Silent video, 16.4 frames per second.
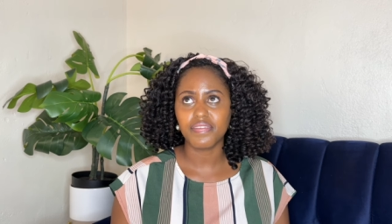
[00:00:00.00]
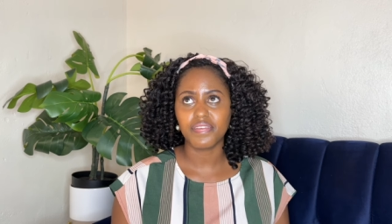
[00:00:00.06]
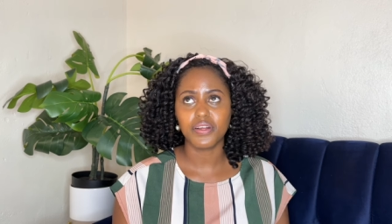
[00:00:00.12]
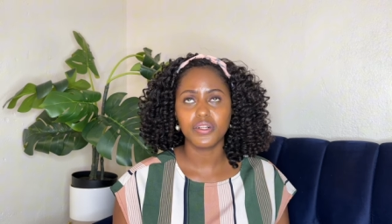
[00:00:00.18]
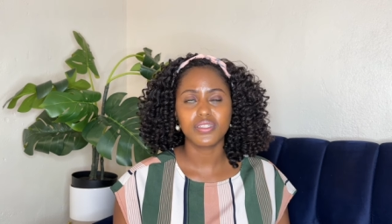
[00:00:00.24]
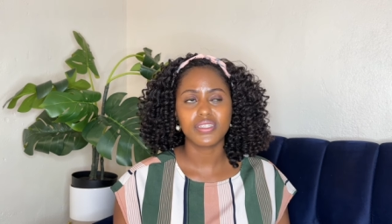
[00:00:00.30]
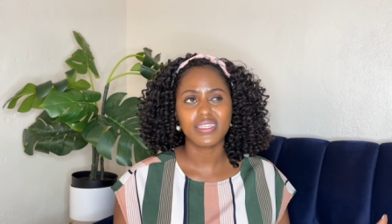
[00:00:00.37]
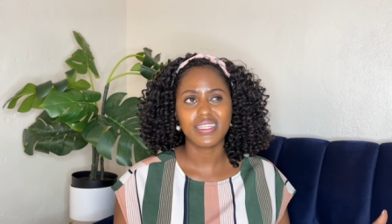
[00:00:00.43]

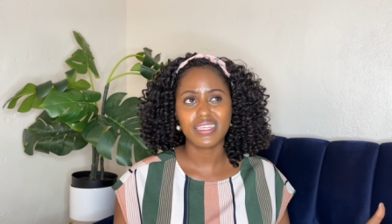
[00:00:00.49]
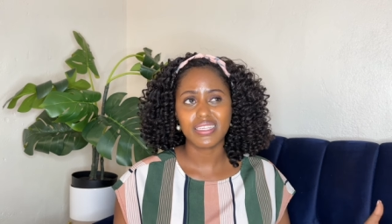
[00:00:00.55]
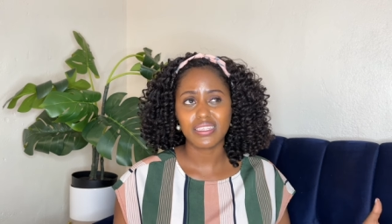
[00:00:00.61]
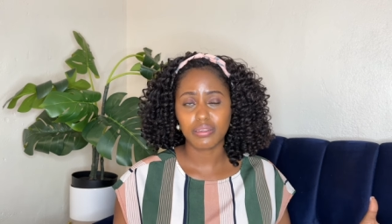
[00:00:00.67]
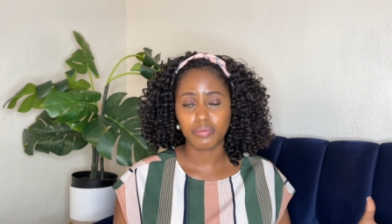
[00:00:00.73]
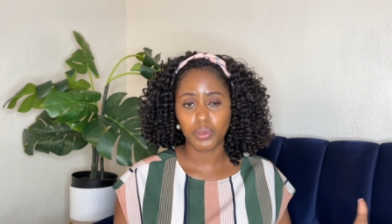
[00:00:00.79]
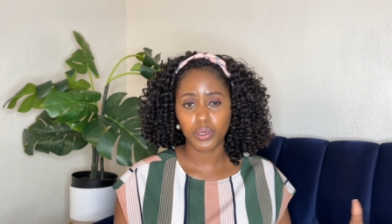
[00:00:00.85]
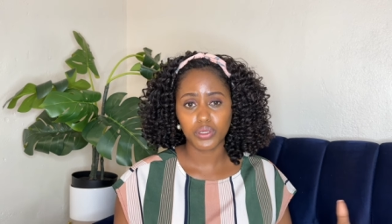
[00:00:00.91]
felt
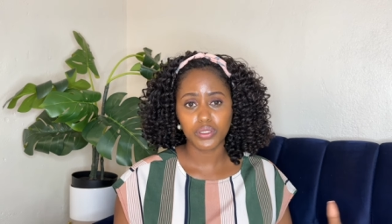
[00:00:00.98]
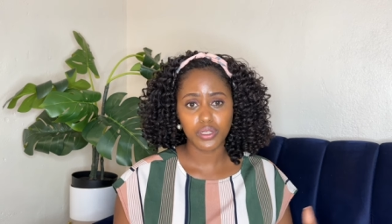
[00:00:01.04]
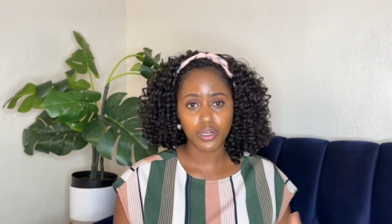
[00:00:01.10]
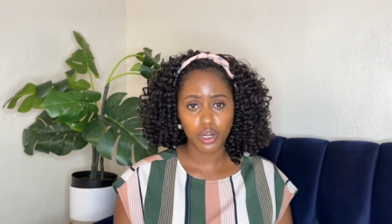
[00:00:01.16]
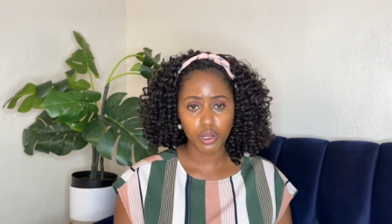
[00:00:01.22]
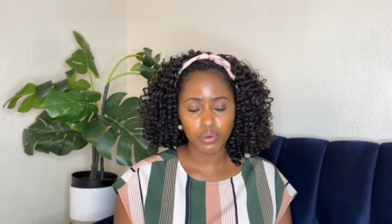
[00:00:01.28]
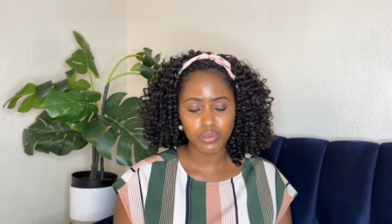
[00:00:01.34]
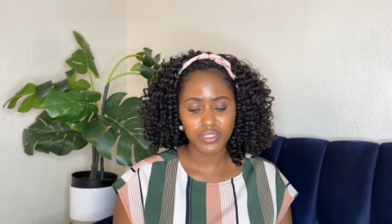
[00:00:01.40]
this box
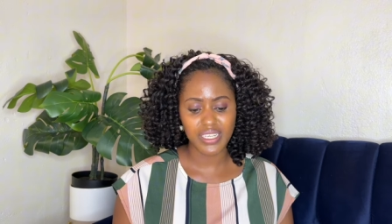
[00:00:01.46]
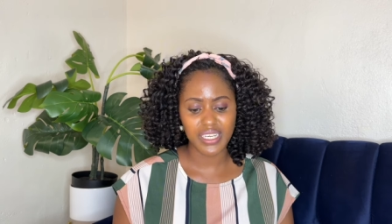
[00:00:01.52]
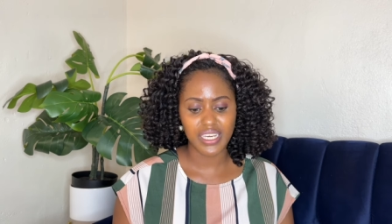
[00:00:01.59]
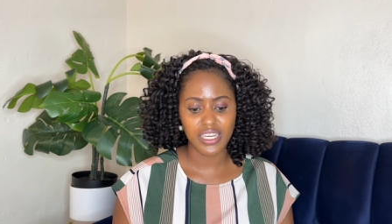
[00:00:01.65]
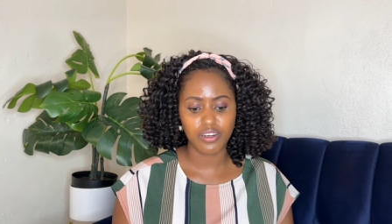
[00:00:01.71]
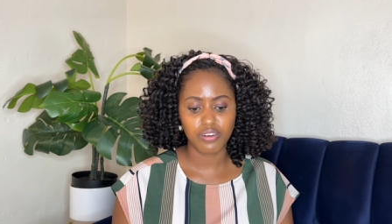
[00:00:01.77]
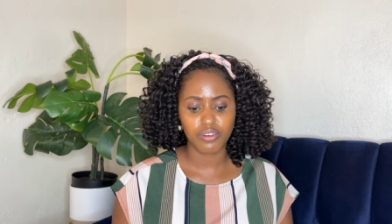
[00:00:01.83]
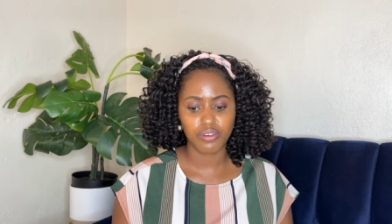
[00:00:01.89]
closing
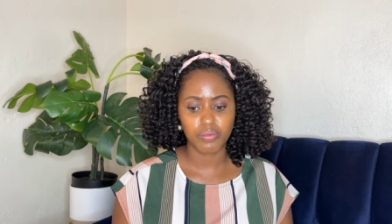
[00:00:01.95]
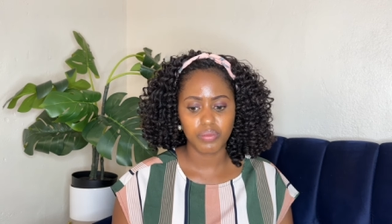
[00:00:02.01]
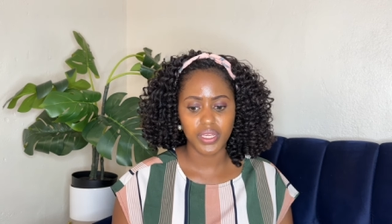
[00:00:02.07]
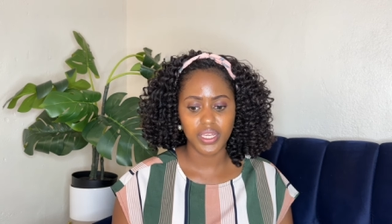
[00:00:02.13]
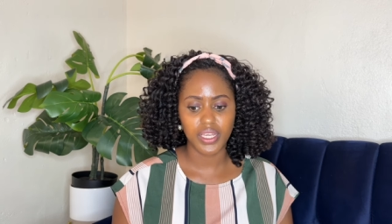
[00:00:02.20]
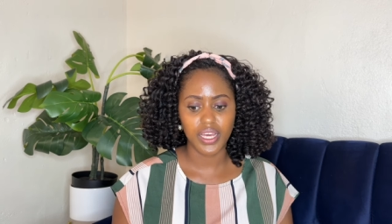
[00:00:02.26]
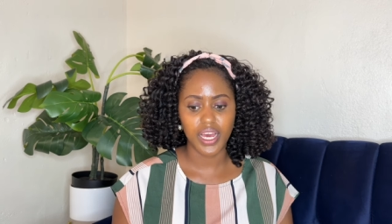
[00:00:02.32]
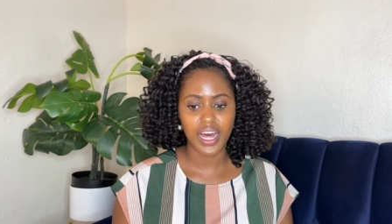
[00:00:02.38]
in on
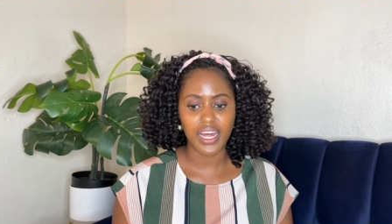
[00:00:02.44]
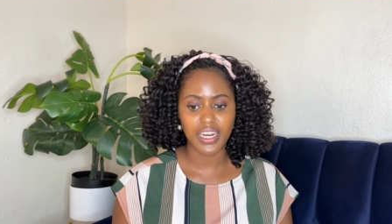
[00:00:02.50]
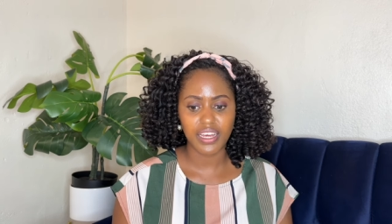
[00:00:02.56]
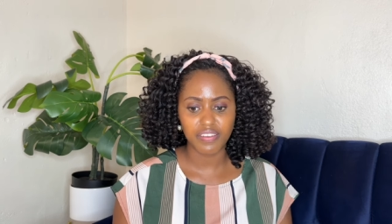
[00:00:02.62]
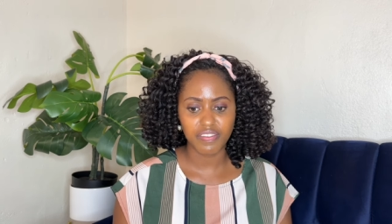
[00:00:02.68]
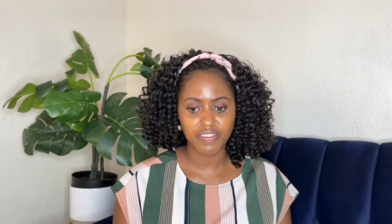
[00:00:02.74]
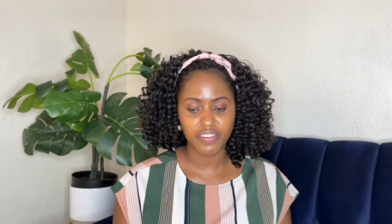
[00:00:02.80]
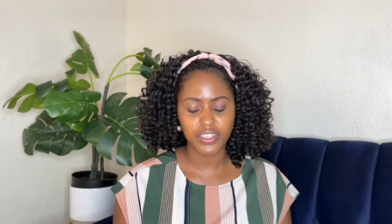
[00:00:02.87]
me and
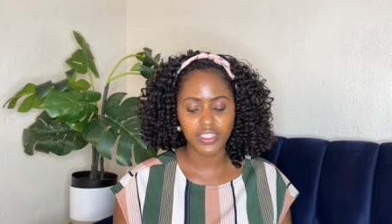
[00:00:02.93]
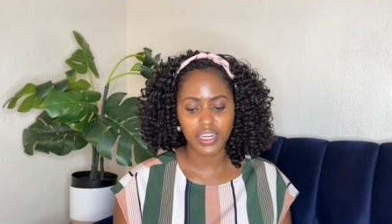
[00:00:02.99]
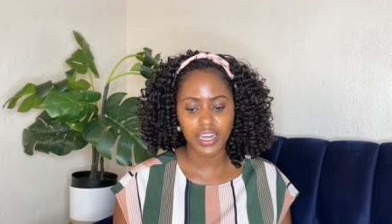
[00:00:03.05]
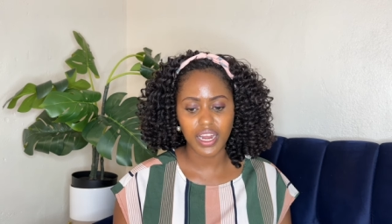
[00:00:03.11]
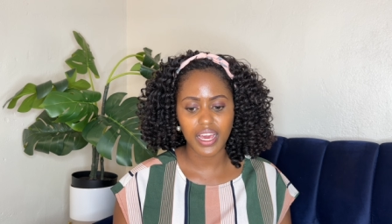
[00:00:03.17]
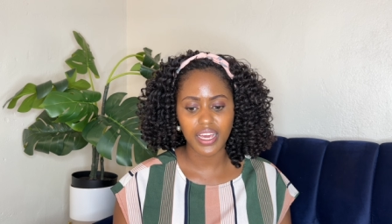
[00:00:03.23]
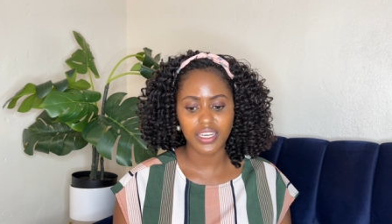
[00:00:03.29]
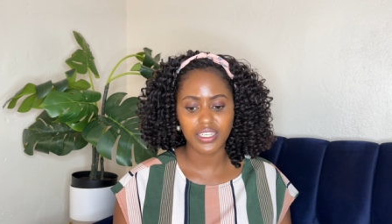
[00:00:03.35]
I felt
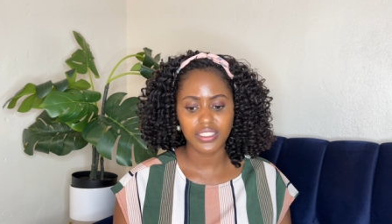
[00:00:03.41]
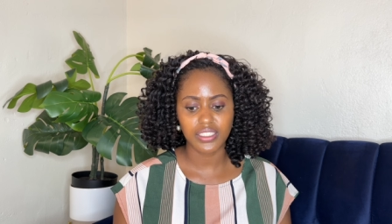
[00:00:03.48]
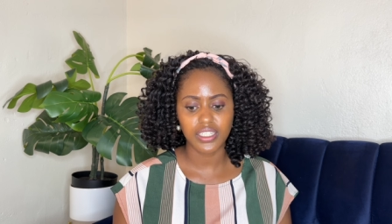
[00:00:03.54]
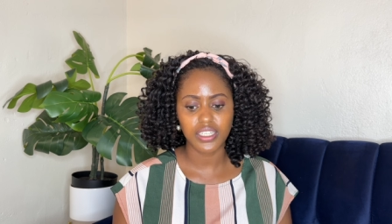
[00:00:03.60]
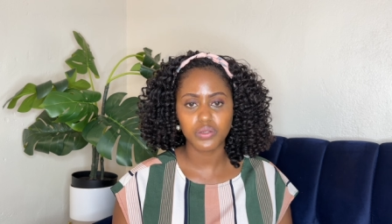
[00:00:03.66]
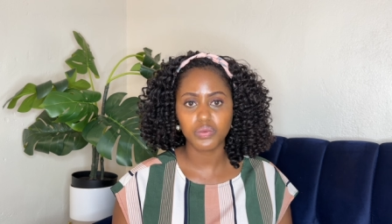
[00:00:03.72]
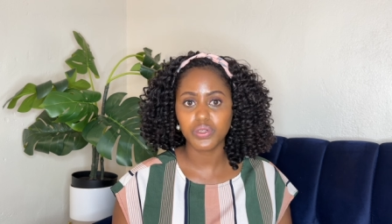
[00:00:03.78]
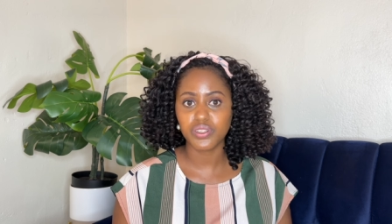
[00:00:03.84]
like
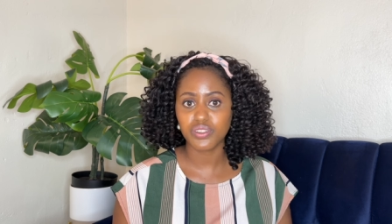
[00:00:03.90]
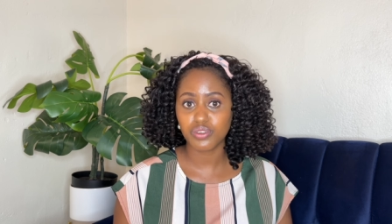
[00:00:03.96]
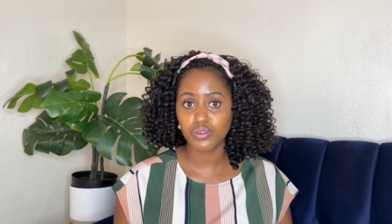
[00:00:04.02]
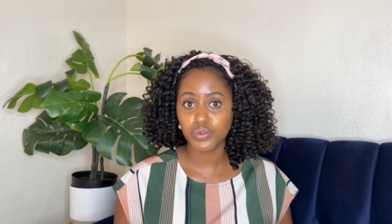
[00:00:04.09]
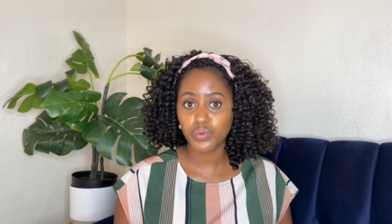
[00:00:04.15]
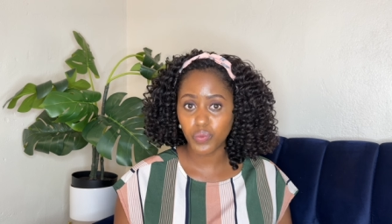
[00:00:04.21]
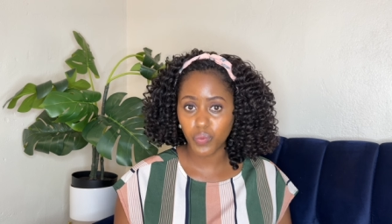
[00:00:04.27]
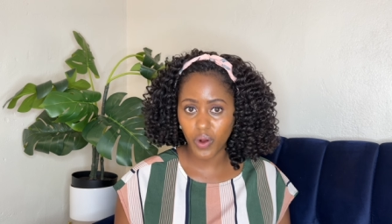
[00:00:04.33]
it was
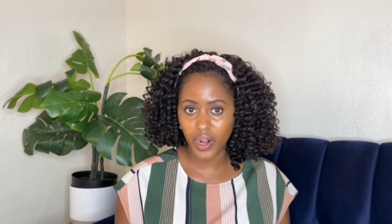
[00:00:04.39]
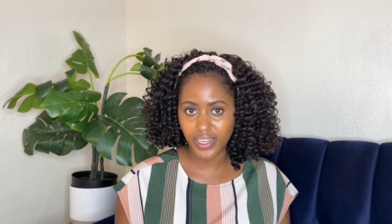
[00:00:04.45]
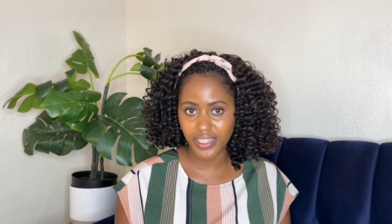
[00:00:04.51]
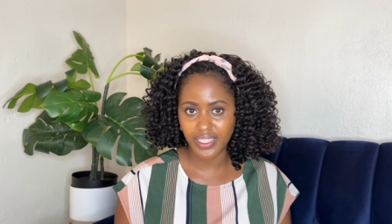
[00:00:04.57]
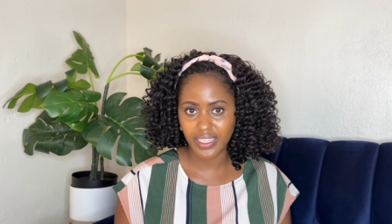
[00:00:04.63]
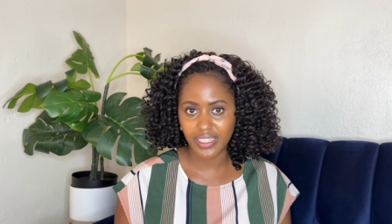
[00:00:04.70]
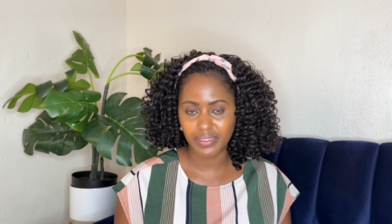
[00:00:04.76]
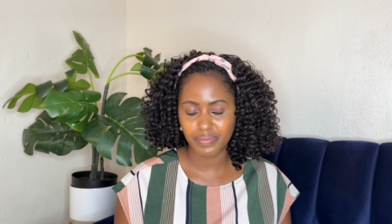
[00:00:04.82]
not
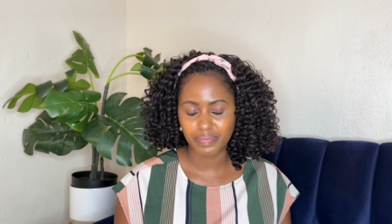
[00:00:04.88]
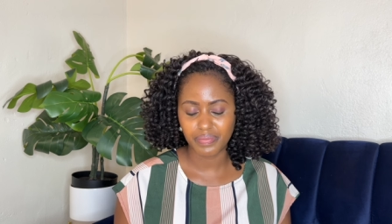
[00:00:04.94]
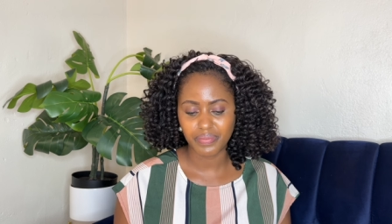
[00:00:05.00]
working.